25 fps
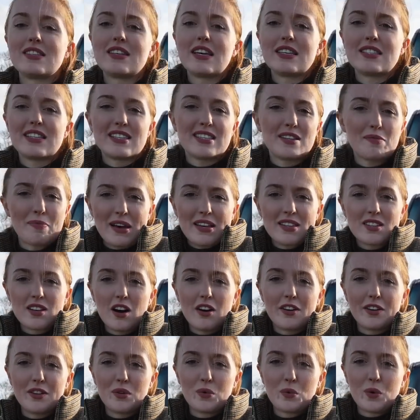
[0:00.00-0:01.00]
says is the best
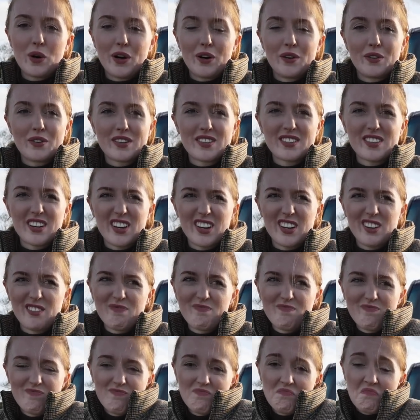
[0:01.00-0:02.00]
car in the world, so
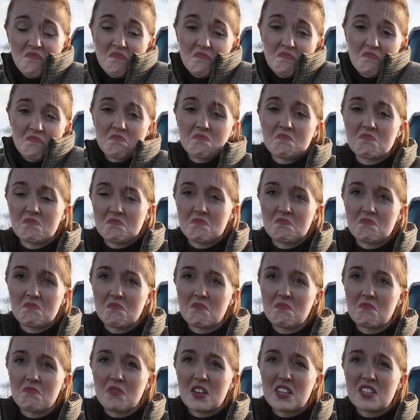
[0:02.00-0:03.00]

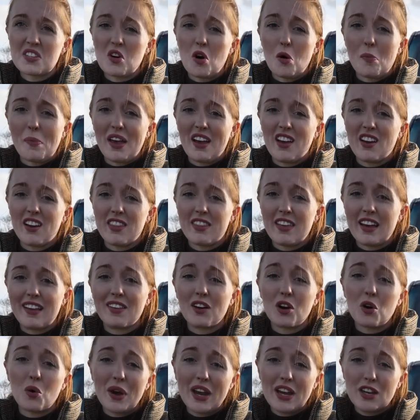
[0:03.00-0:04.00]
it's got to be a good thing.
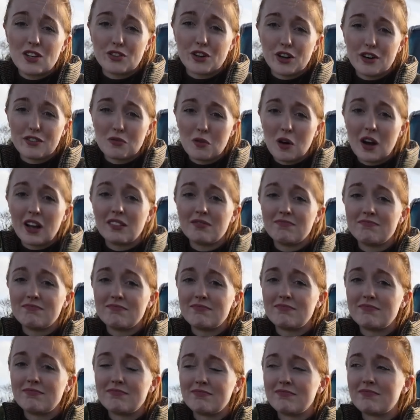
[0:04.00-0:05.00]
The Queen drove one,
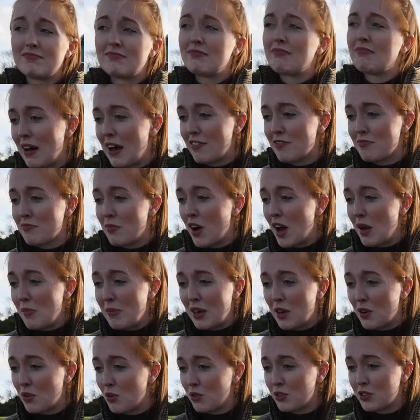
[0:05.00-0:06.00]
Matt from High
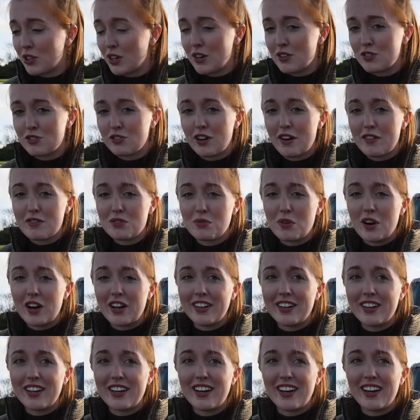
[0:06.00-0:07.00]
Peak Autos drives
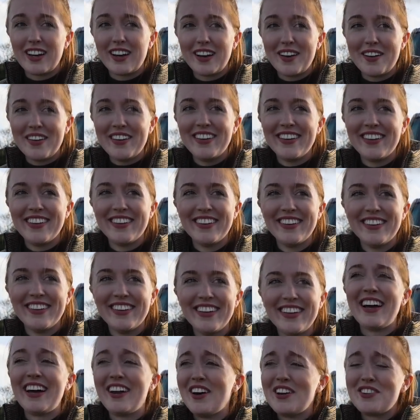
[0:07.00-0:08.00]
one,
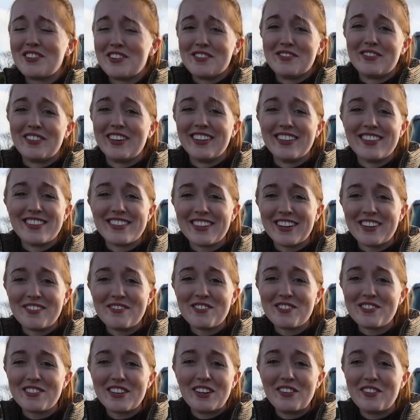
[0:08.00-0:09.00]
and I drive one, so
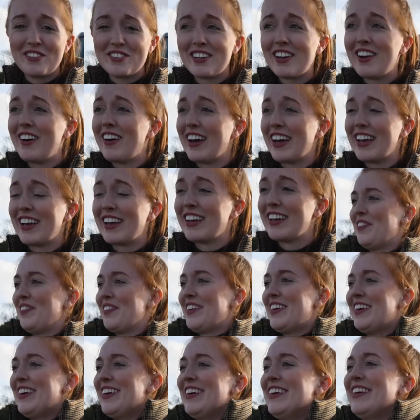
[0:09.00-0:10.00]
what's there not to like?
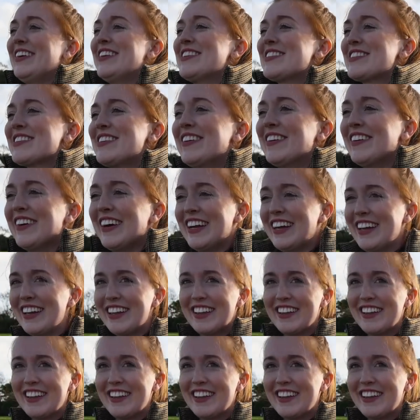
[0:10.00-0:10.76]
Sorry.